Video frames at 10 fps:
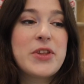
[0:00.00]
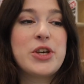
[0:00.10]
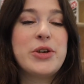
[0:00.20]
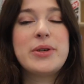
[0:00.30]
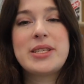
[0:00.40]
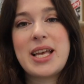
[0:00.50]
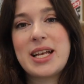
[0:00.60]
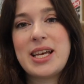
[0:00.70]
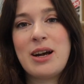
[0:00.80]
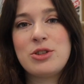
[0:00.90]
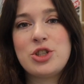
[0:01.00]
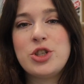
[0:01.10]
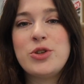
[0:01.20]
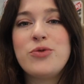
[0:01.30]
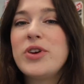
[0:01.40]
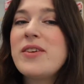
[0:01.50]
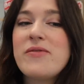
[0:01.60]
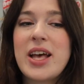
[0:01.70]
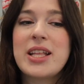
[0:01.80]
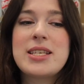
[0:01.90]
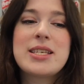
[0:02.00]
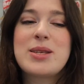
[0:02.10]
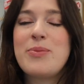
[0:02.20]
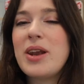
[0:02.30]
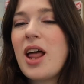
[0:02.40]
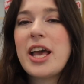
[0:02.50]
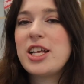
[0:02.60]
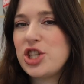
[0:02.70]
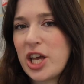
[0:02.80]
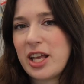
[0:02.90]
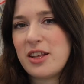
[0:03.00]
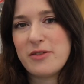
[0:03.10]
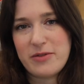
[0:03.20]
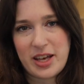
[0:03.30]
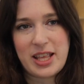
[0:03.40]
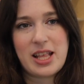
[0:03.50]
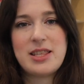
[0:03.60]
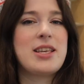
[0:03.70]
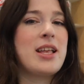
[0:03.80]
who set out to reinvent supply chain finance.